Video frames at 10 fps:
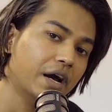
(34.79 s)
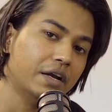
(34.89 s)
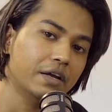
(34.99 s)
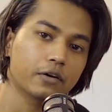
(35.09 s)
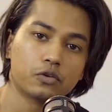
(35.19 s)

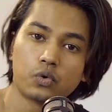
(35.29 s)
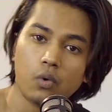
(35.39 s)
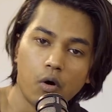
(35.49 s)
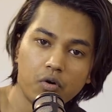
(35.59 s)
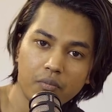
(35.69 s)
idea
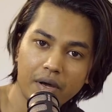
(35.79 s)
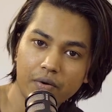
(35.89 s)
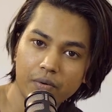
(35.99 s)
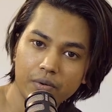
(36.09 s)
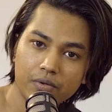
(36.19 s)
throughout my
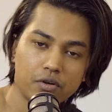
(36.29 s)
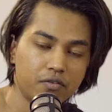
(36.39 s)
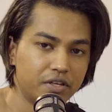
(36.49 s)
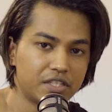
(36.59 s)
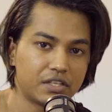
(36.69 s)
course
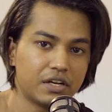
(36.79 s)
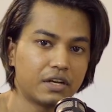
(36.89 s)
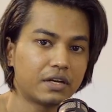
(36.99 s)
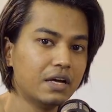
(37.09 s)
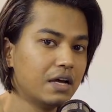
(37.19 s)
of
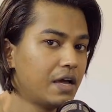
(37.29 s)
engineering